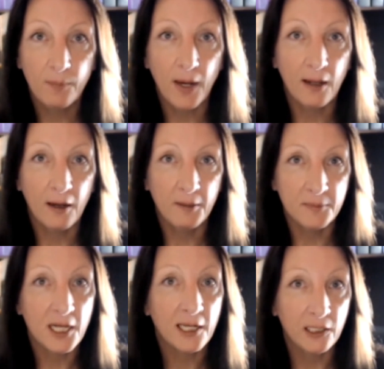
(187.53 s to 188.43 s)
But I'm
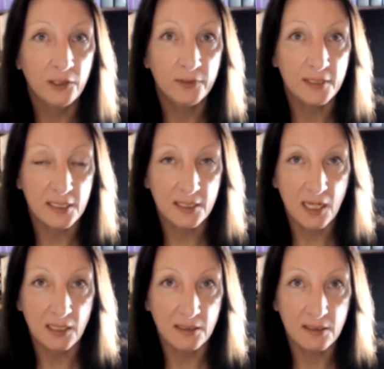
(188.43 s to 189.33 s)
telling you, it's a
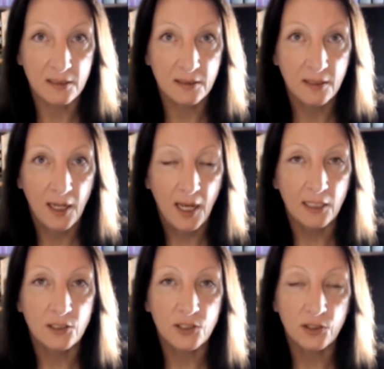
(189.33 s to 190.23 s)
test.
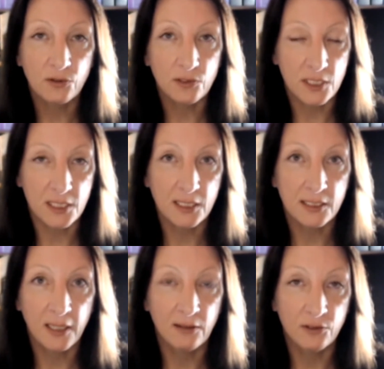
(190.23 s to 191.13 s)
And so you're to sit
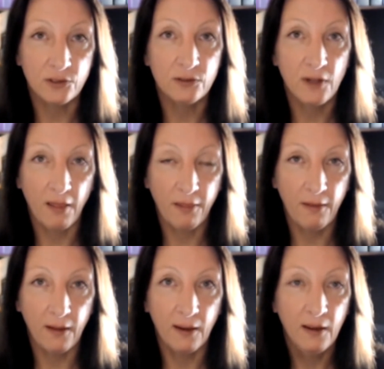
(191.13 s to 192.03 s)
down and do
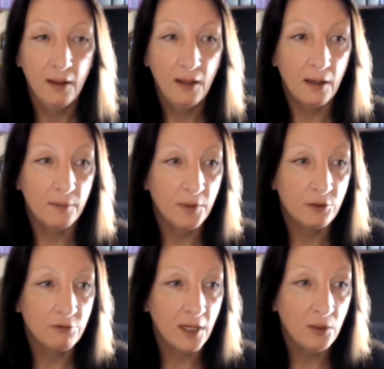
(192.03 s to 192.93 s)
nothing. Um, a
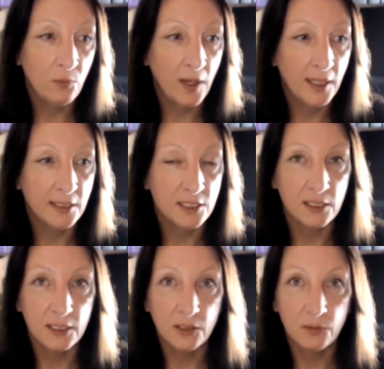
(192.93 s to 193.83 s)
great way to
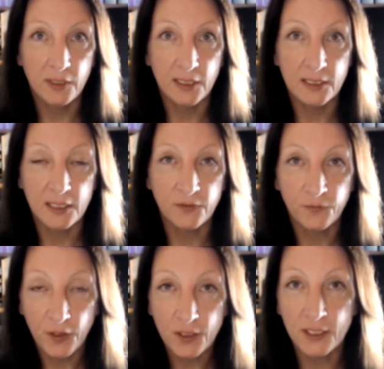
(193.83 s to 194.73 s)
deal with this is
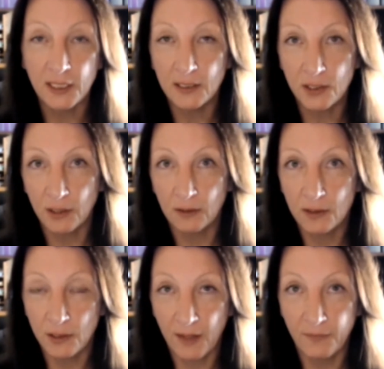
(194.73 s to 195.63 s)
firstly to,
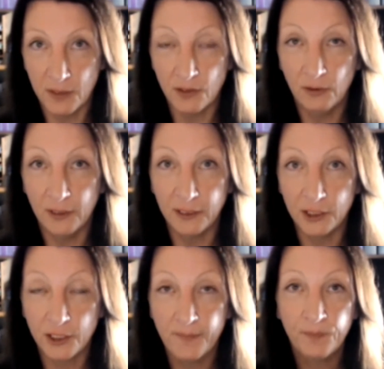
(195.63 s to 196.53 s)
to have this
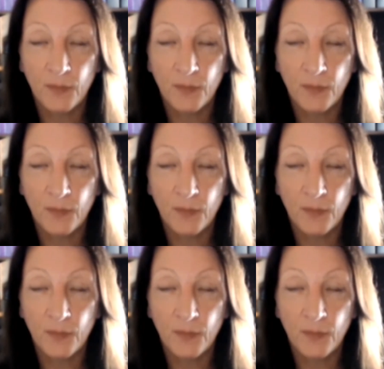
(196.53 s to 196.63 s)
knowledge.